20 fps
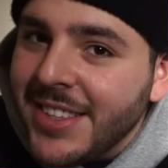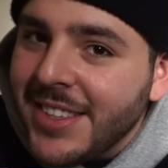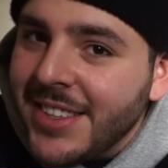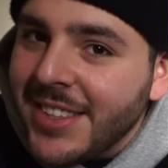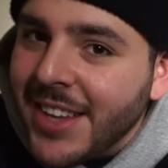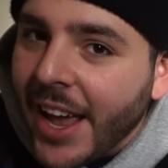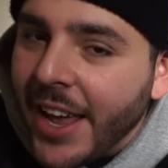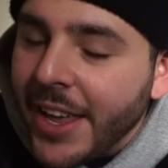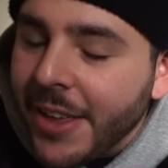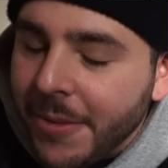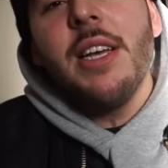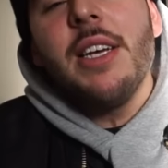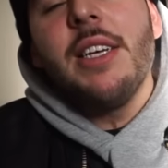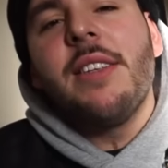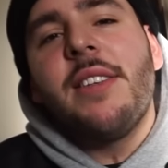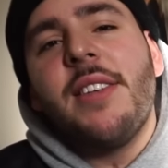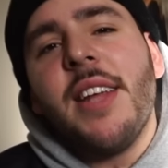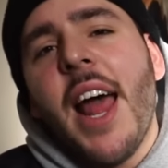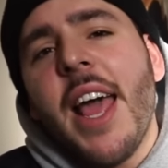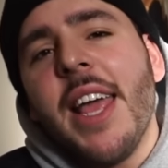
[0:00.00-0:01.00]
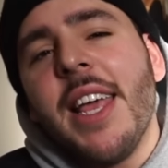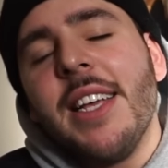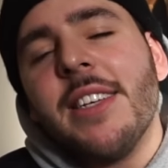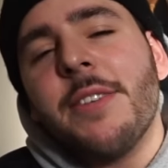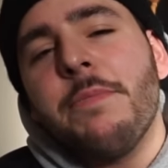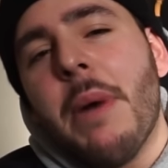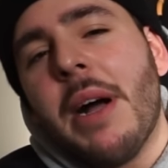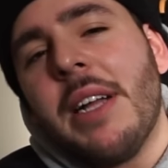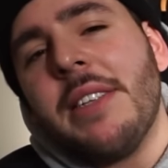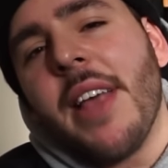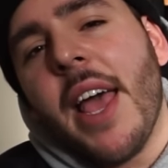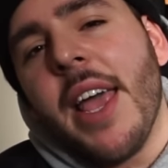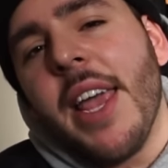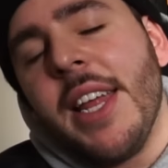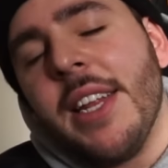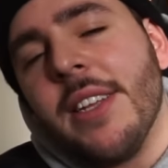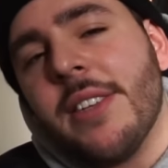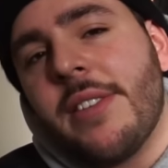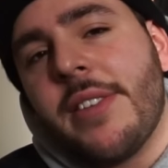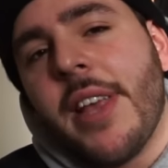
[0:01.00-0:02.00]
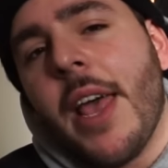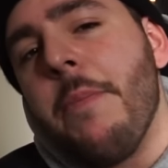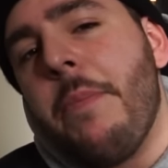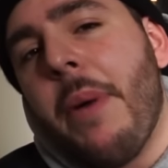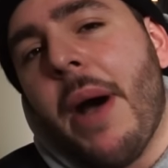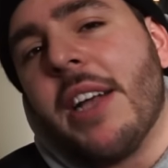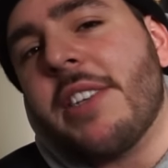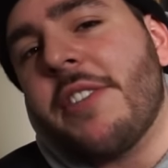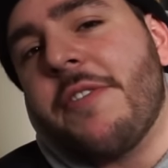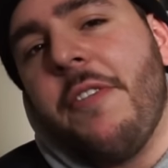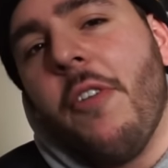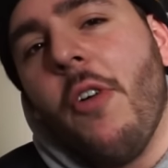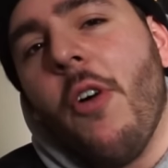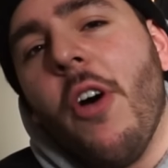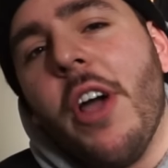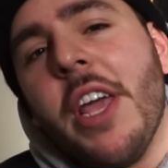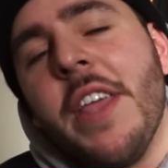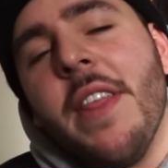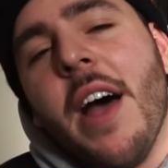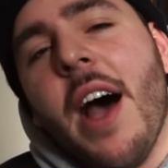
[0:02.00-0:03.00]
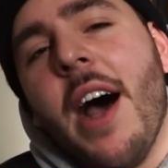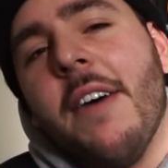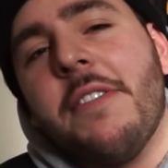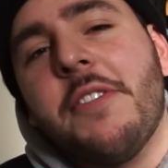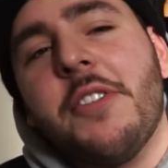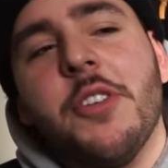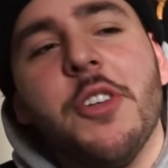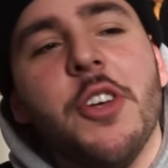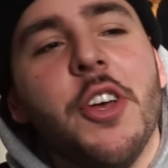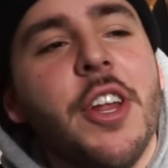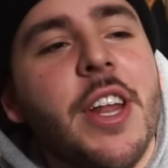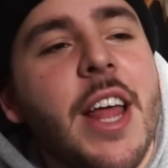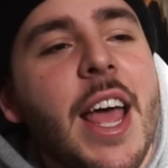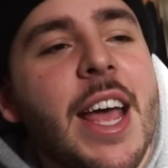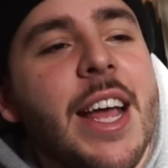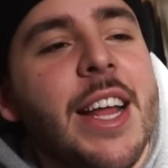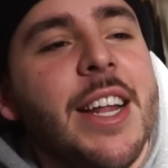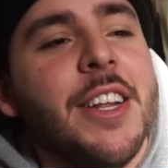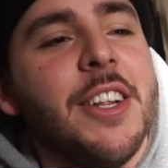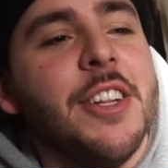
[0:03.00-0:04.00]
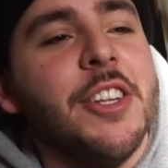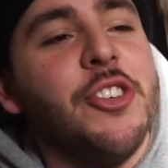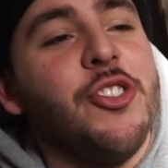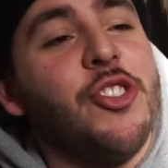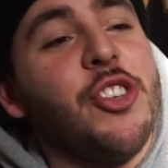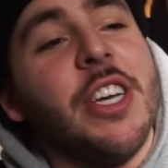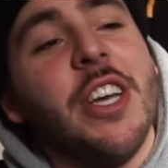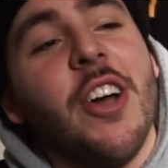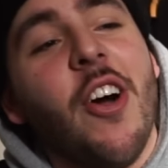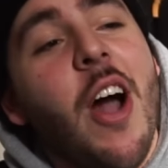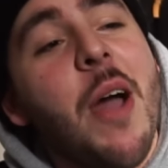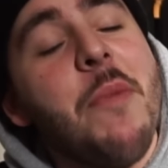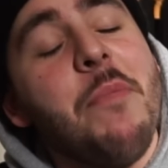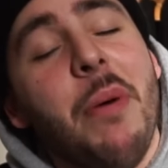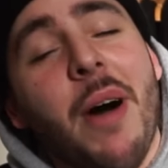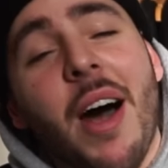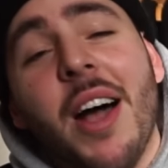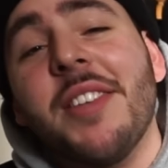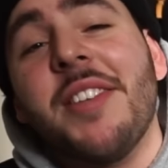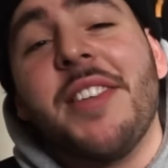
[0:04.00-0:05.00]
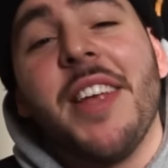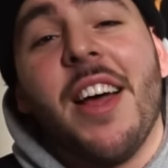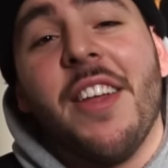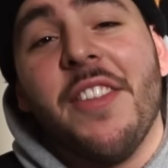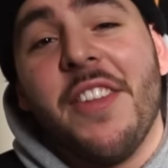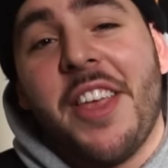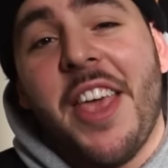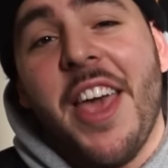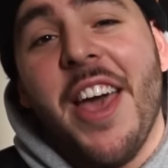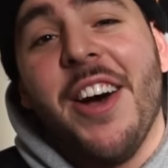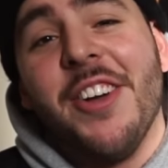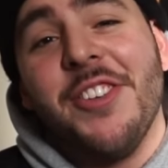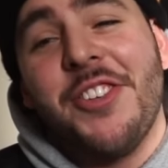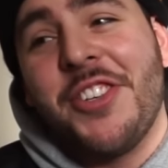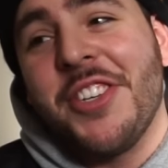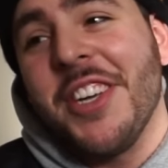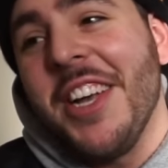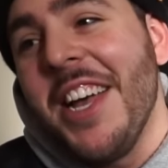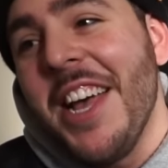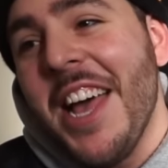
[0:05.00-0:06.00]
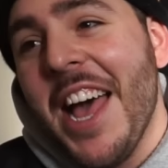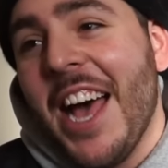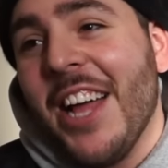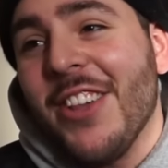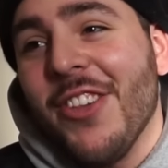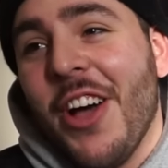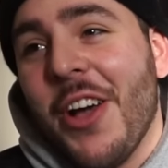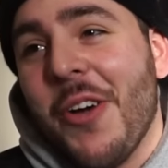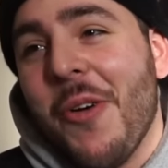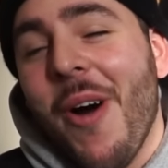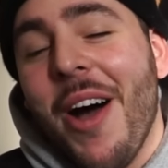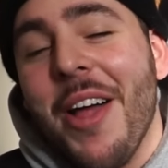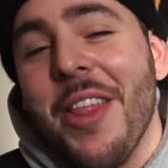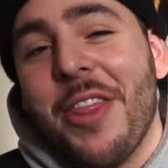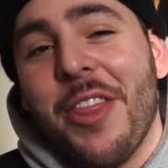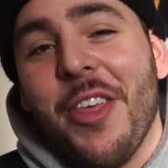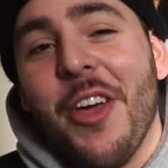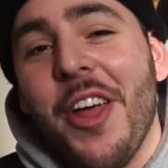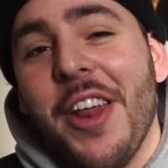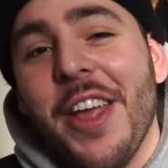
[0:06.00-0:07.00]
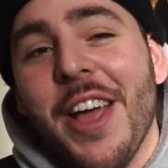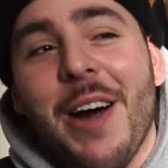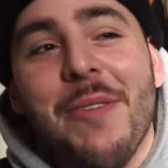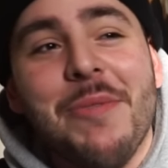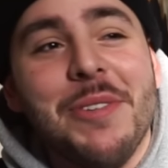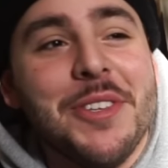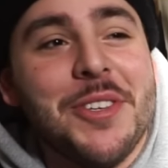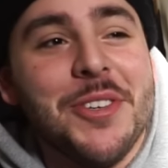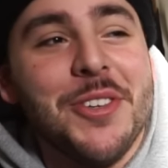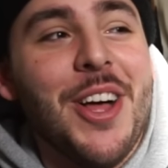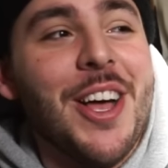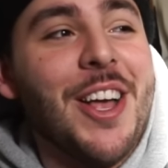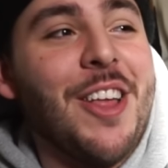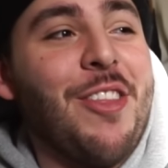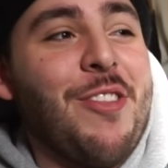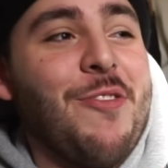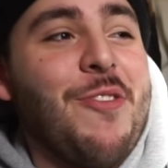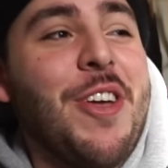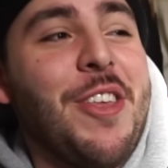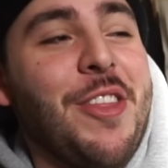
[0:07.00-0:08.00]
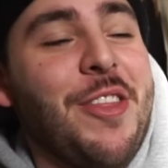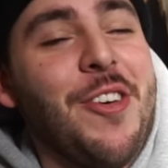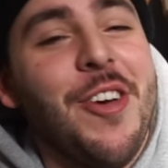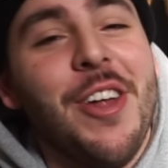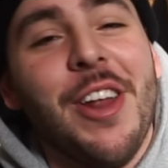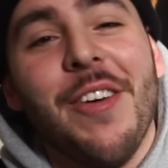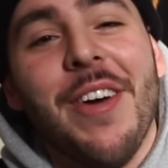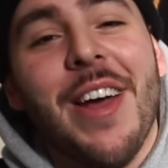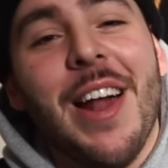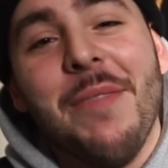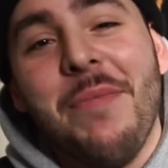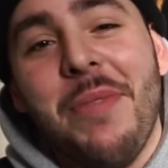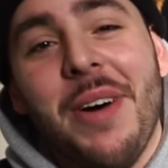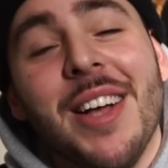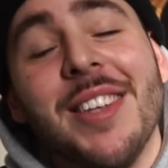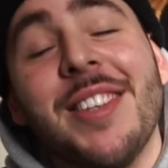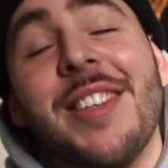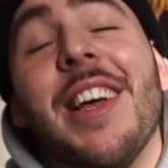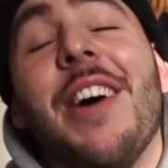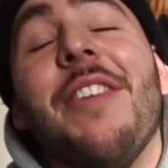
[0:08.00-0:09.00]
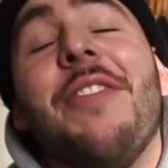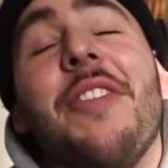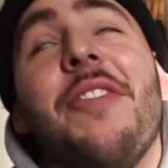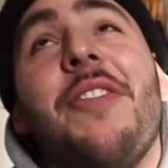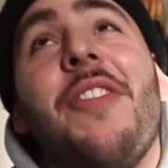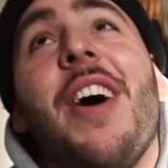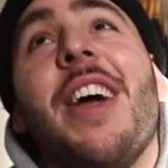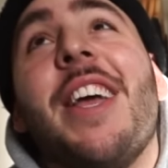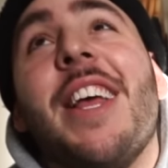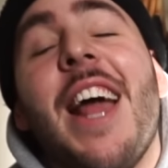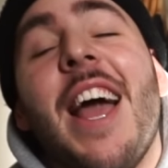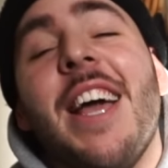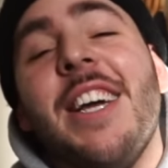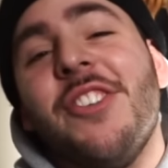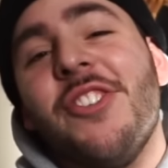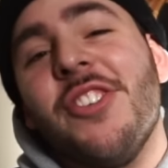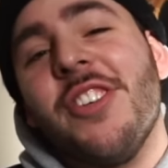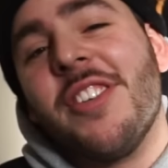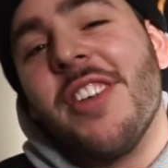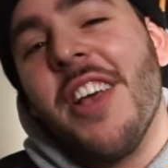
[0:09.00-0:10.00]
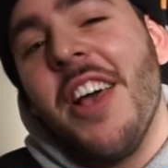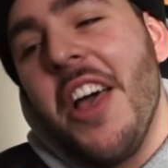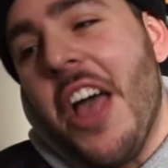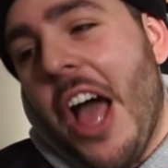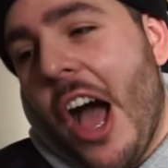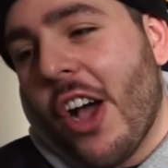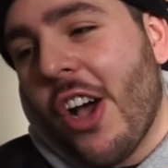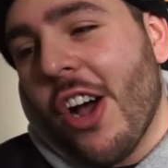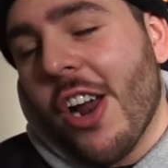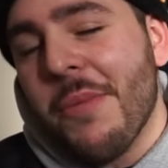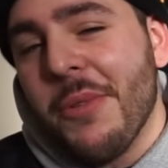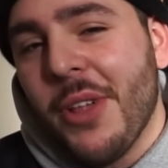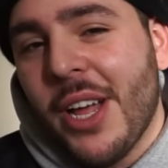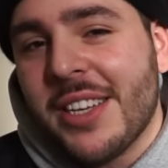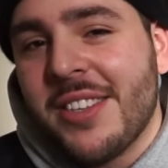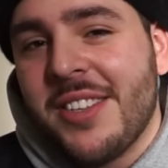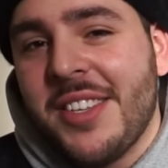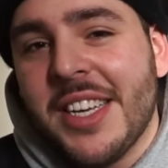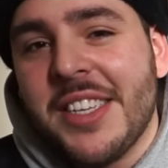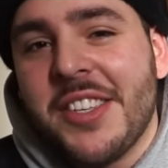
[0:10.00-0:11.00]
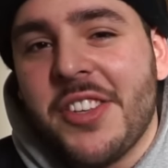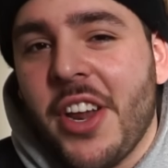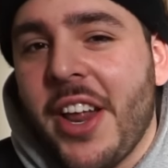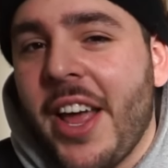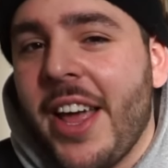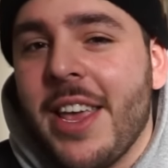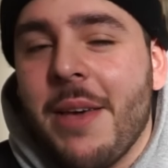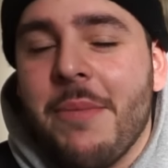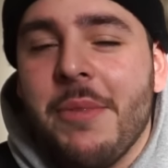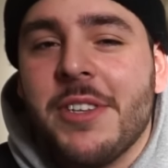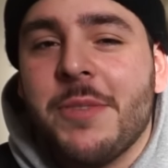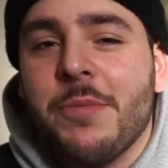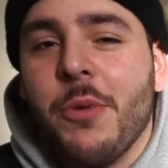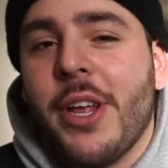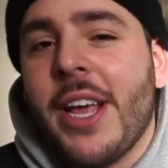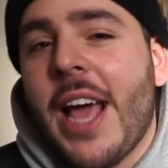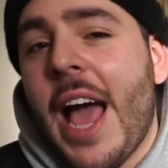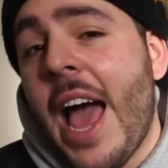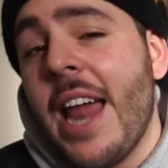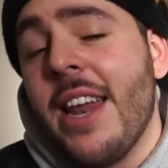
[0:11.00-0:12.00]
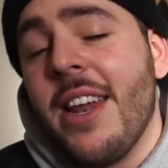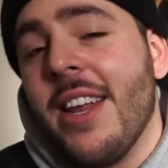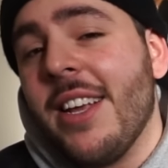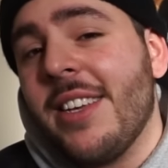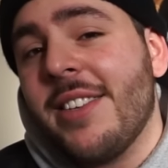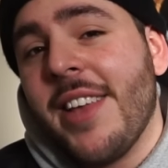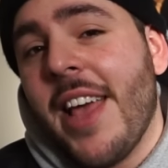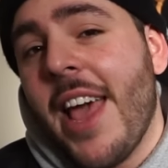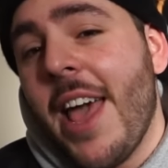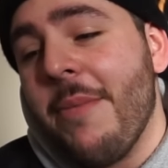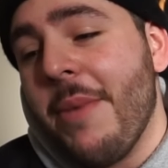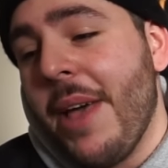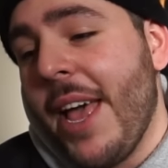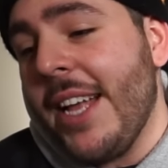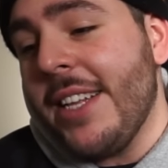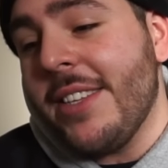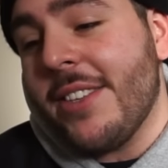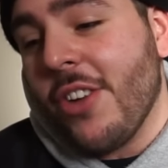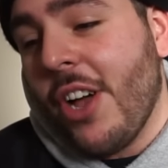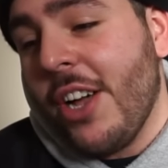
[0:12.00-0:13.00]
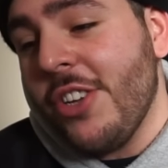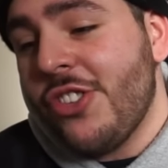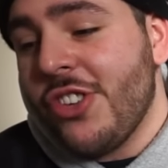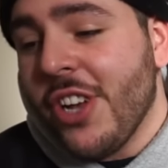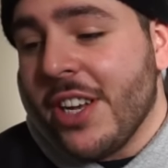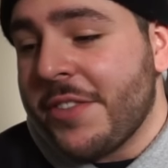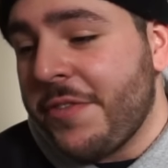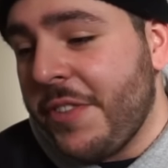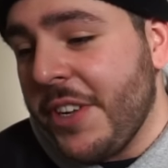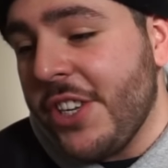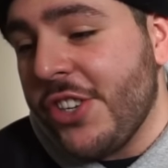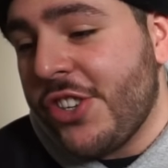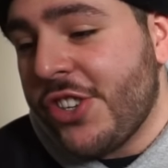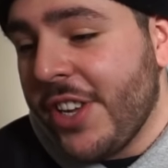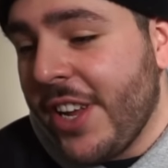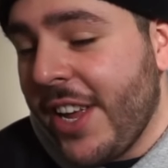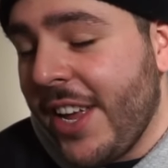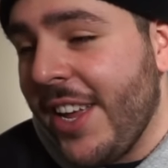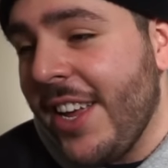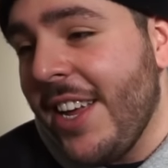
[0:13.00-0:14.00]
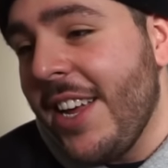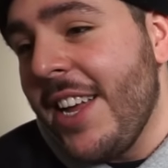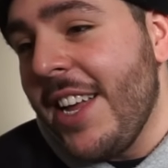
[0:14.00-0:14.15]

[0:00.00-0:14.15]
day. Today is Monday, it is 10 past 4 in the afternoon, and legit, I passed out on the couch at like 1:30 up until like 3:30 when I passed out for fucking ages. I got up at like 6:30 a.m. this morning, I had an exam, and I just finished it.